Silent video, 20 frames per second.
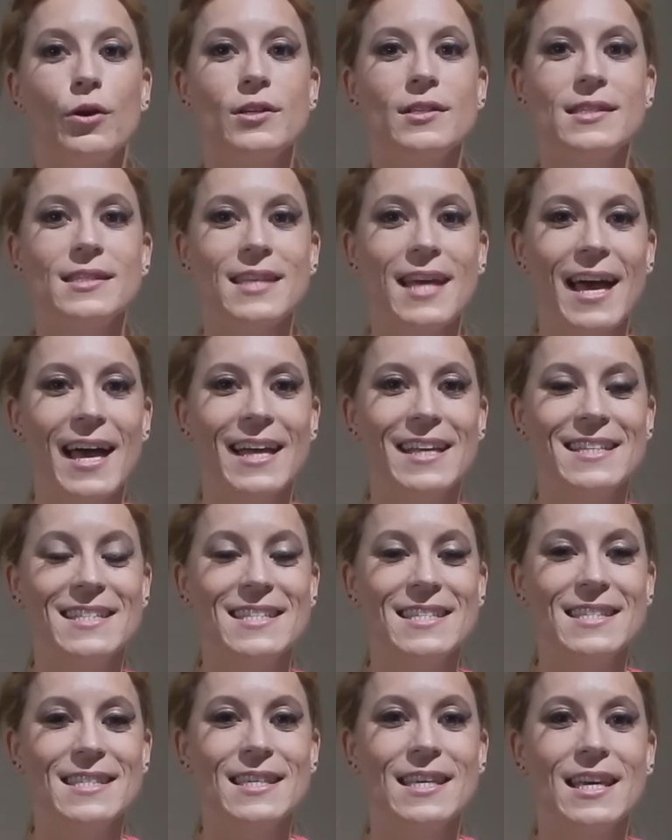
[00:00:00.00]

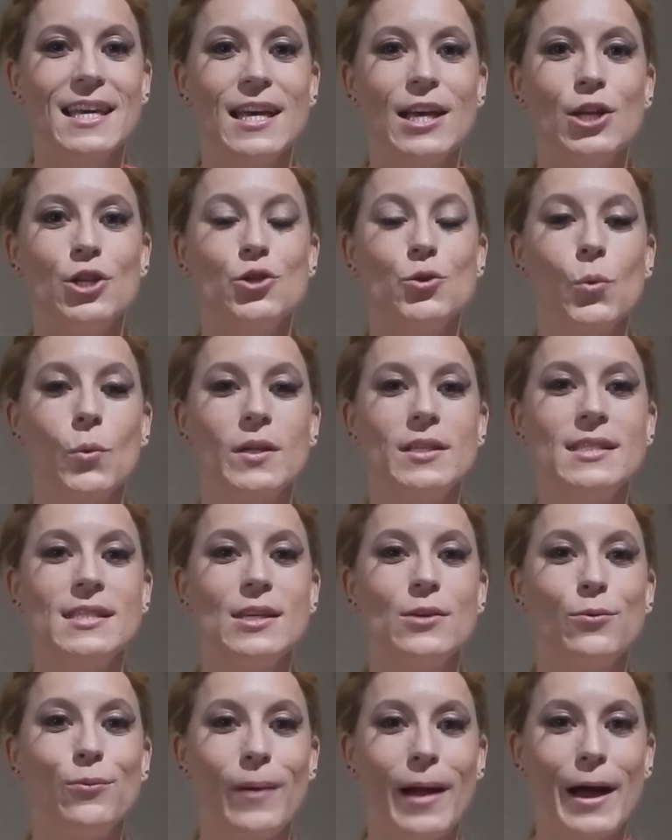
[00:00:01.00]
sets,
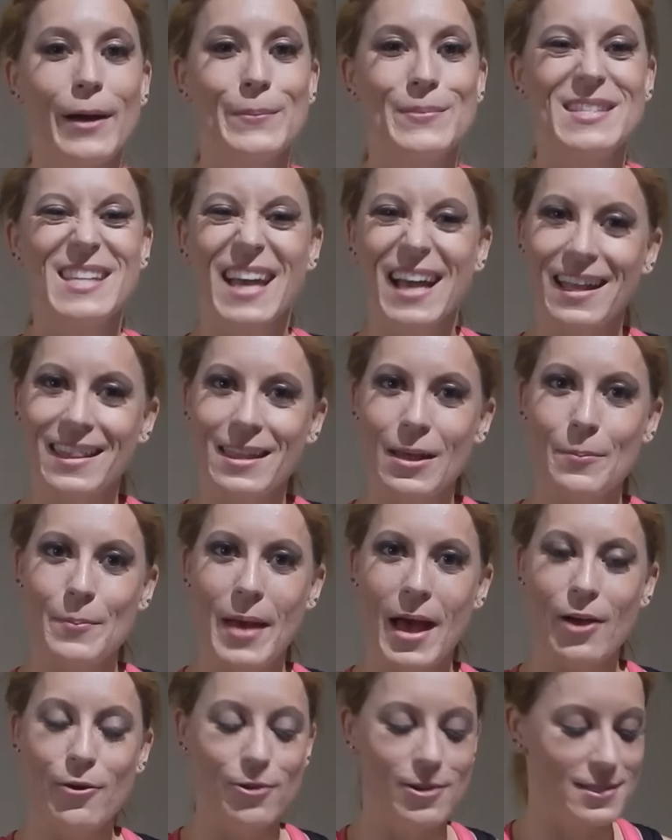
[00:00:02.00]
20 reps. I got that
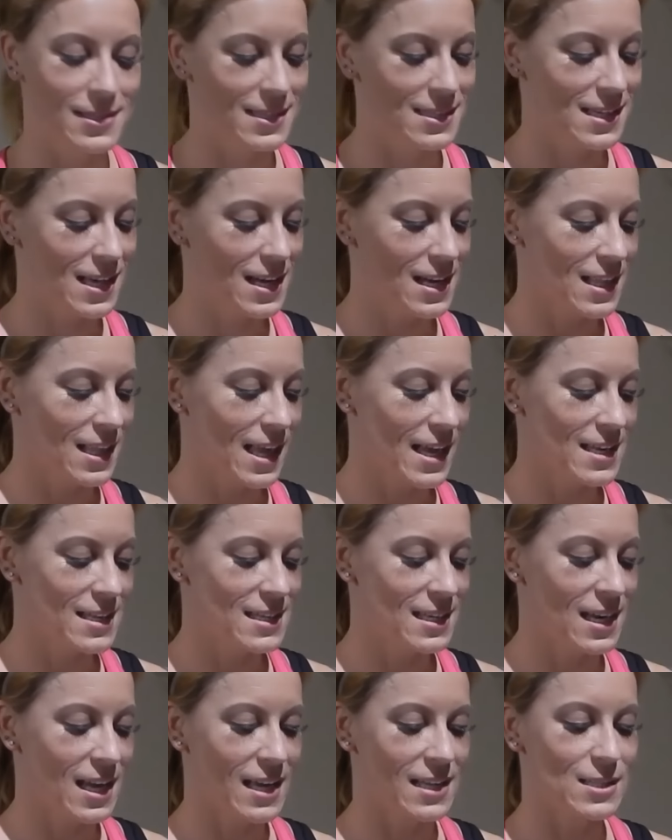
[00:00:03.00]
backwards. It's kinda late
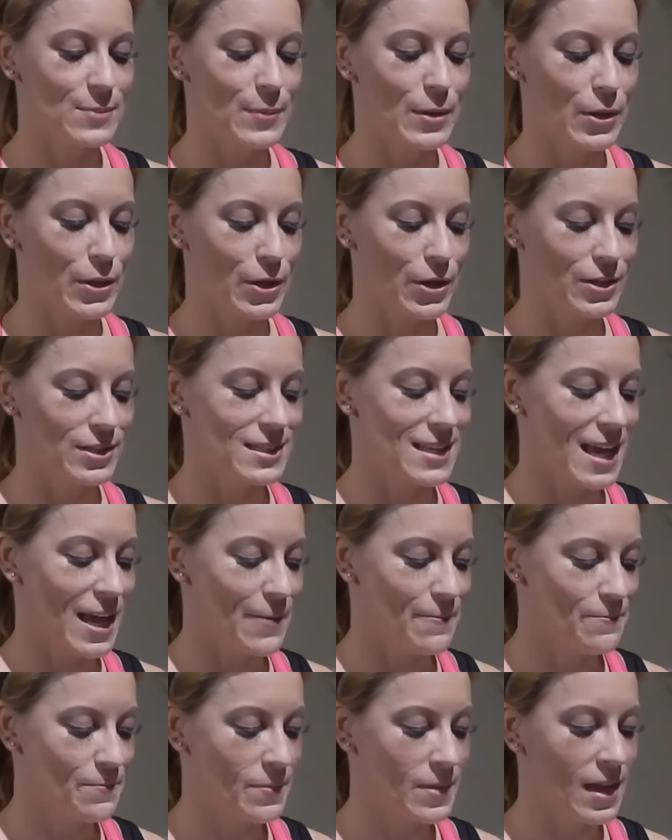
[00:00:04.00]
tonight. It's been a long
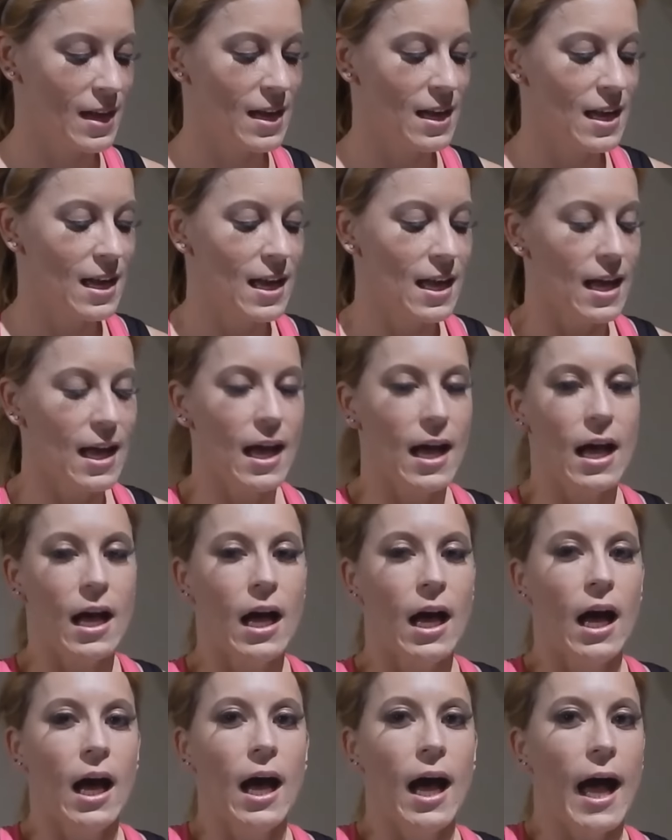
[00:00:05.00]
day.
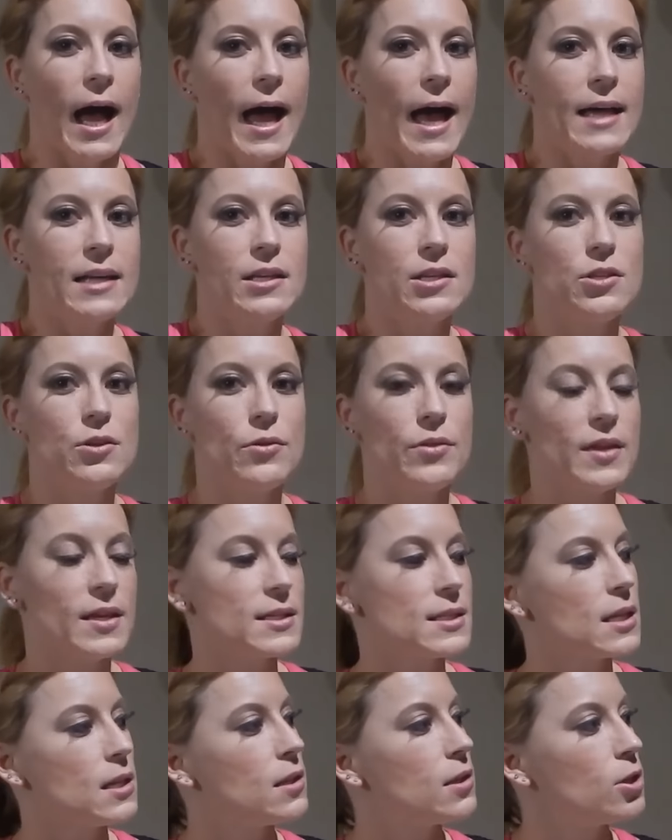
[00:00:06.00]
I had to do
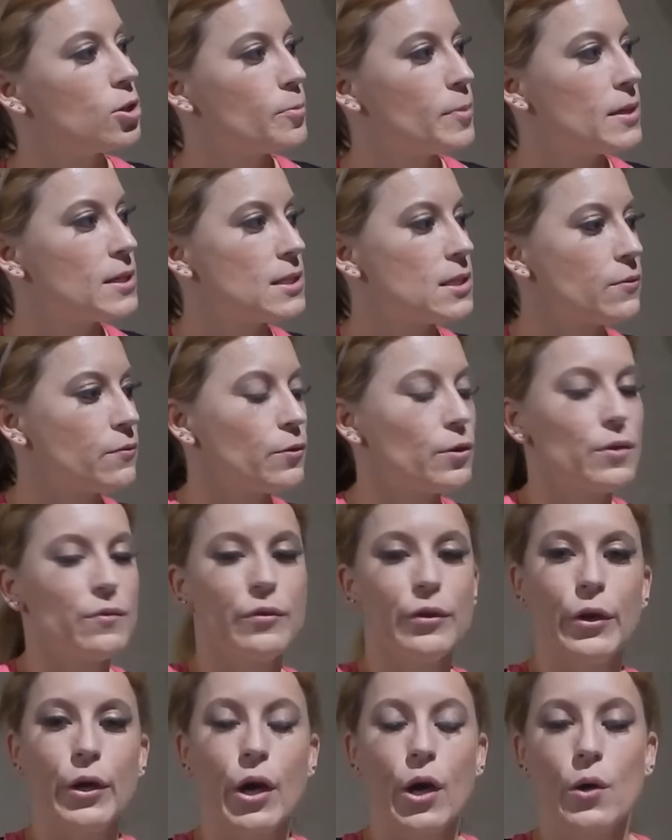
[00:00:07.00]
things a little bit different. If
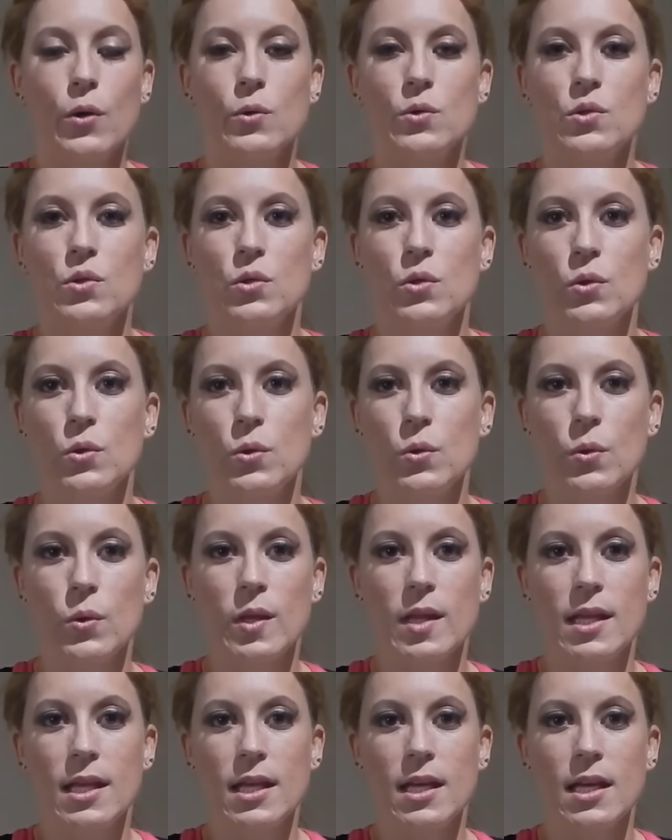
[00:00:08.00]
you go to
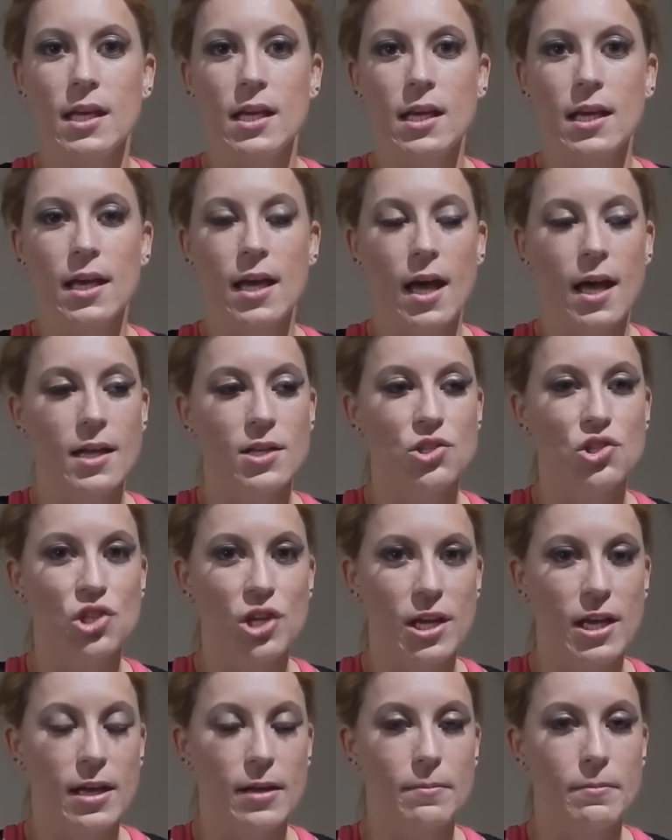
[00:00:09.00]
the
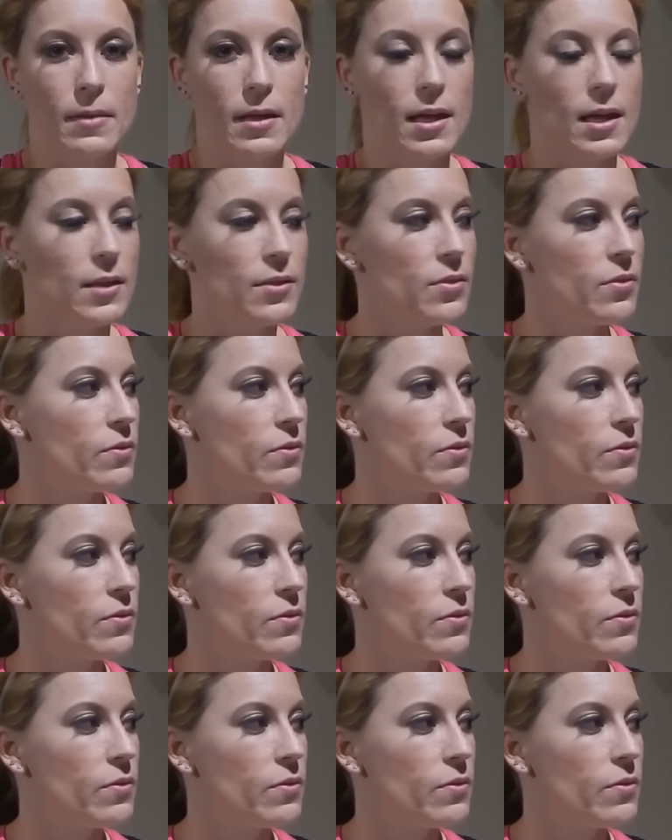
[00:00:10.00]
gym,